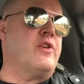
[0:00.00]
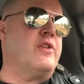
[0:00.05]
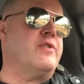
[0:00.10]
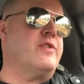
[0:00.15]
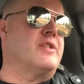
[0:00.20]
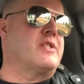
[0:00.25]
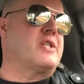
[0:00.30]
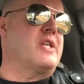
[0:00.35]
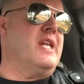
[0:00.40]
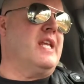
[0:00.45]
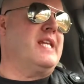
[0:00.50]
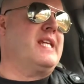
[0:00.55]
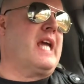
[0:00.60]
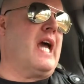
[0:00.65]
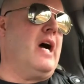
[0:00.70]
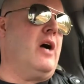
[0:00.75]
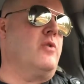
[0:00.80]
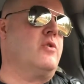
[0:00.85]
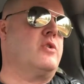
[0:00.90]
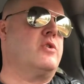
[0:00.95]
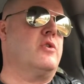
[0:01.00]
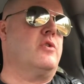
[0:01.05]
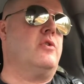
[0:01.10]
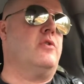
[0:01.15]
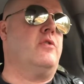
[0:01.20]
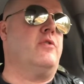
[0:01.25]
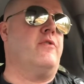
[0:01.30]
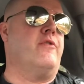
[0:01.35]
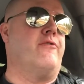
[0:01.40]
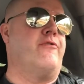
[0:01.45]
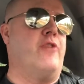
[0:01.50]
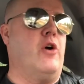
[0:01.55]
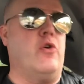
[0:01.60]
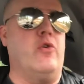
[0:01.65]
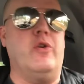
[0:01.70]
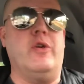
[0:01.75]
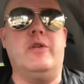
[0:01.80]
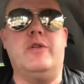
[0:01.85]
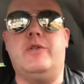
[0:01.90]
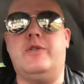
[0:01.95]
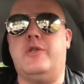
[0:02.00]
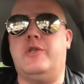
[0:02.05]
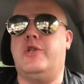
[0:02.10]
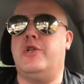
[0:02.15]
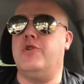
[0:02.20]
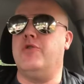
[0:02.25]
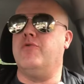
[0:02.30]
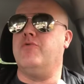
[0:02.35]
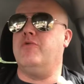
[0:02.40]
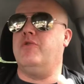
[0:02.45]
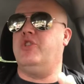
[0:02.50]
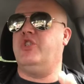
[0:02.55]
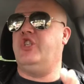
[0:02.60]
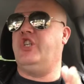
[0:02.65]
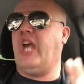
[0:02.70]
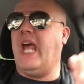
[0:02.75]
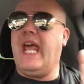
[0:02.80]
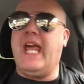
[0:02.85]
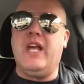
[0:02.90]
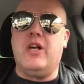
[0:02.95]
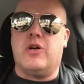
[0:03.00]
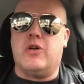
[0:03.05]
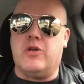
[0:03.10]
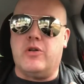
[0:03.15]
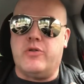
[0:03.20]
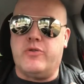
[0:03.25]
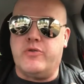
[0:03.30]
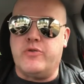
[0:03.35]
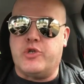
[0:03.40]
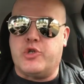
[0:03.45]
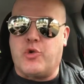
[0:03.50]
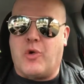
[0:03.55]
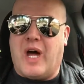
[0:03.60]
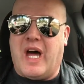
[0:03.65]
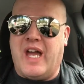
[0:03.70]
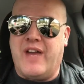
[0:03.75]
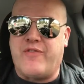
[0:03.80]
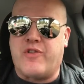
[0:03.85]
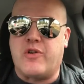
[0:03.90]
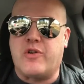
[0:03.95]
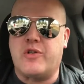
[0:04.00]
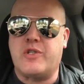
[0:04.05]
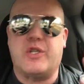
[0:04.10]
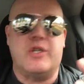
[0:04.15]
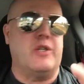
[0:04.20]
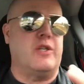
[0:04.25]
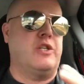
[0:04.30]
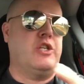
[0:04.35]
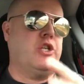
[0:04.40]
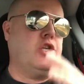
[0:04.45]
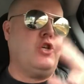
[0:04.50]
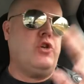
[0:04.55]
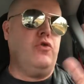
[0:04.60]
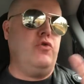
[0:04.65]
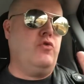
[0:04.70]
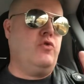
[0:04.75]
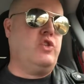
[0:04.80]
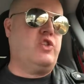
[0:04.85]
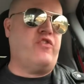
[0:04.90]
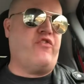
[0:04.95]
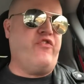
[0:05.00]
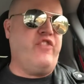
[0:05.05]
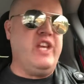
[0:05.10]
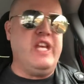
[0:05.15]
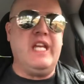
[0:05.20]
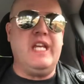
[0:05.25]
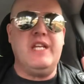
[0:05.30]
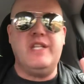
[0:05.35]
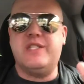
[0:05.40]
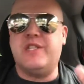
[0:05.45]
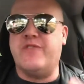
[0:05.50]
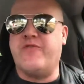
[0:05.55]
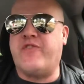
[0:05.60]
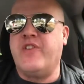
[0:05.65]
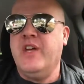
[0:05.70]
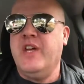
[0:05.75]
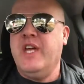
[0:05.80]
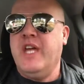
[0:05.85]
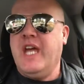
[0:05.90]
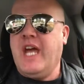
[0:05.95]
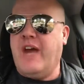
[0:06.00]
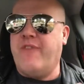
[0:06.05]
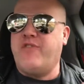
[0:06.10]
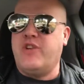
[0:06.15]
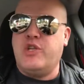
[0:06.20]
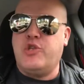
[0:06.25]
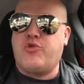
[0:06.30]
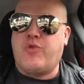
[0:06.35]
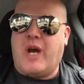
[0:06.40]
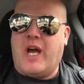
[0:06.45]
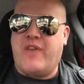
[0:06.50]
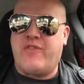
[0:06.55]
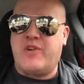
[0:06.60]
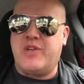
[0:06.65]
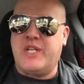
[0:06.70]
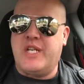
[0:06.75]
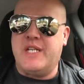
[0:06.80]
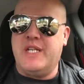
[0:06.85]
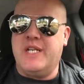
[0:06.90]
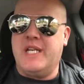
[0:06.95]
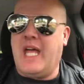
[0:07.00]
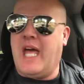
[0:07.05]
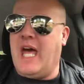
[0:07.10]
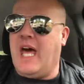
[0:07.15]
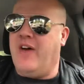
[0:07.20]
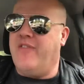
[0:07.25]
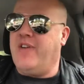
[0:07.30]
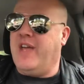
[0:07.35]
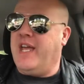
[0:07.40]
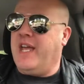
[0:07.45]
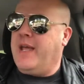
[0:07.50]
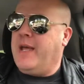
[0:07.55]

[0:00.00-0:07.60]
the city council voted to jail drivers and huge fees if every driver didn't have a